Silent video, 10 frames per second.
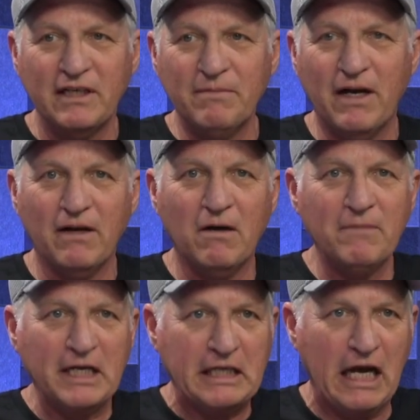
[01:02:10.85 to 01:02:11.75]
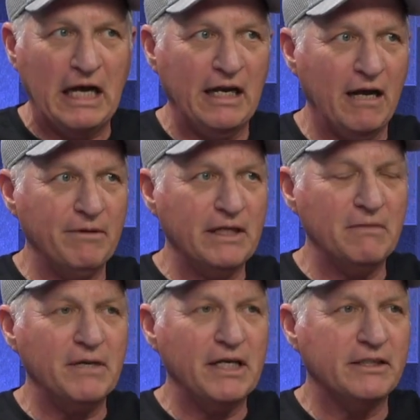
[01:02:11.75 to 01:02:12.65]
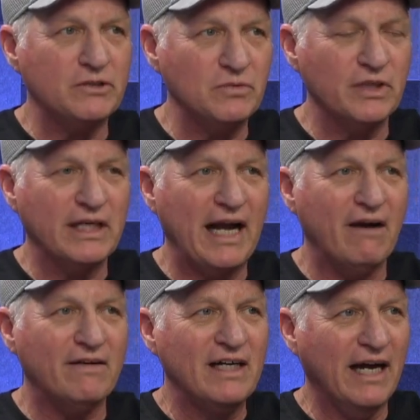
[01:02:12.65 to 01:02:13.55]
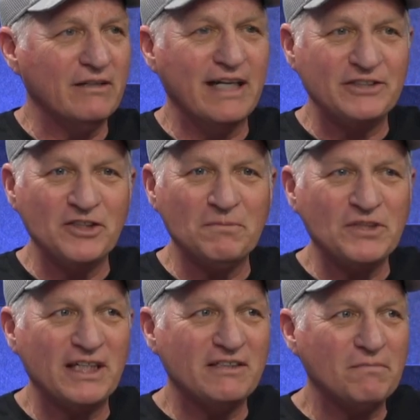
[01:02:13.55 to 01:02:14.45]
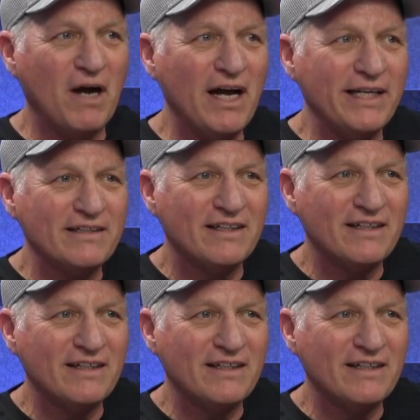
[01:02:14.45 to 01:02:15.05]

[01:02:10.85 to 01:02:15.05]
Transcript: about oh my God, how am I gonna make this work out? I go, that's your obsessive mind.